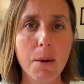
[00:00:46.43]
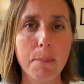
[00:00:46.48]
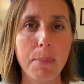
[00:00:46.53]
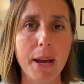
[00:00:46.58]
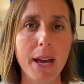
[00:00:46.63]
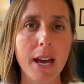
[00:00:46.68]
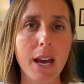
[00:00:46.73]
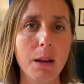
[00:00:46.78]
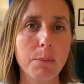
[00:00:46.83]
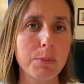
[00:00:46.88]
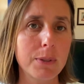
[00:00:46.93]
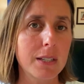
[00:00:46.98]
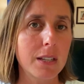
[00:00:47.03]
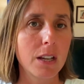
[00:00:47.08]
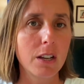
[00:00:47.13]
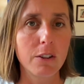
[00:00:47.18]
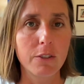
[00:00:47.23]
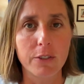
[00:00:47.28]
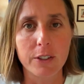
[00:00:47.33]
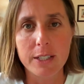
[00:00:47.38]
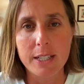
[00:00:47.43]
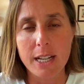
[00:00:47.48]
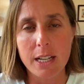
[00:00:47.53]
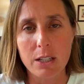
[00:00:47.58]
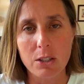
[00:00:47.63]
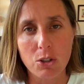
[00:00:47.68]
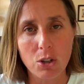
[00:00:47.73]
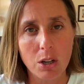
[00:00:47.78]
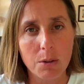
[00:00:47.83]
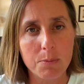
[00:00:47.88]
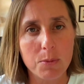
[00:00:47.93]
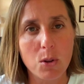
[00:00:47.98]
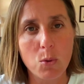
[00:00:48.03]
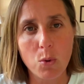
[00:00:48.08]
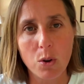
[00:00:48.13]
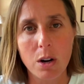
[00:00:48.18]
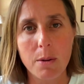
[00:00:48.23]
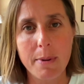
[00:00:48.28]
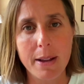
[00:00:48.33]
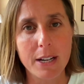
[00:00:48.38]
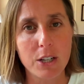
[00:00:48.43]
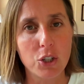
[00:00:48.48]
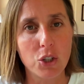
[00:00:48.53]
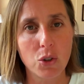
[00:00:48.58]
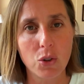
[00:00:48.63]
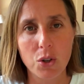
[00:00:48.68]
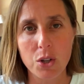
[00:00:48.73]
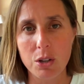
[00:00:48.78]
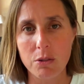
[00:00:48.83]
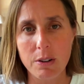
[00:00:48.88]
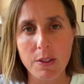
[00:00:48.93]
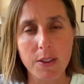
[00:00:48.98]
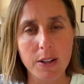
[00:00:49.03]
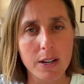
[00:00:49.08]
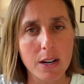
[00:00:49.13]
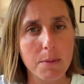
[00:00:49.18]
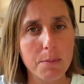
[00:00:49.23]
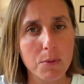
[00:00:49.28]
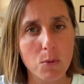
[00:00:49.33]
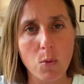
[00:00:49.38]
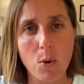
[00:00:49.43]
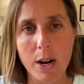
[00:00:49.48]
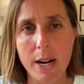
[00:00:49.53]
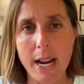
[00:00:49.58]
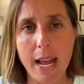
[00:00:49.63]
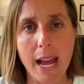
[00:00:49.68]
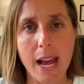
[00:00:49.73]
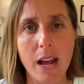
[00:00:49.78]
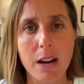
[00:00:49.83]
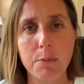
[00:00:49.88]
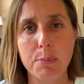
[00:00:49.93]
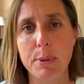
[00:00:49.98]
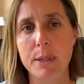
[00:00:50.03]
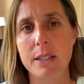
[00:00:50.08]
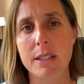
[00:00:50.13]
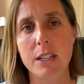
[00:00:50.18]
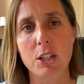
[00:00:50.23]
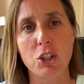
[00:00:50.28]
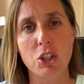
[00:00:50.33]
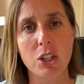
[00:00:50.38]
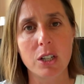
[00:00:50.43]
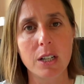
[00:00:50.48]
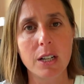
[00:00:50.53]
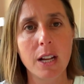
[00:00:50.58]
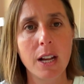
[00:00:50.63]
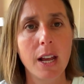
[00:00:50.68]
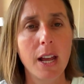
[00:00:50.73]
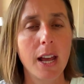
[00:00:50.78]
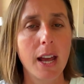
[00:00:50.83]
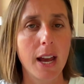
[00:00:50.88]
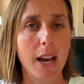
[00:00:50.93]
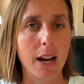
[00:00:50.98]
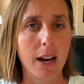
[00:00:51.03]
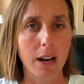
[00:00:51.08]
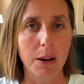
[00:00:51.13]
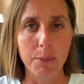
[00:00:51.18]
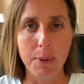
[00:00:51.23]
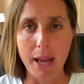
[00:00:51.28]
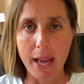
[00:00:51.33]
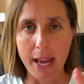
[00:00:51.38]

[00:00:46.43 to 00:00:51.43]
Perhaps for desktop, you want to make sure you're in the number one ad position um,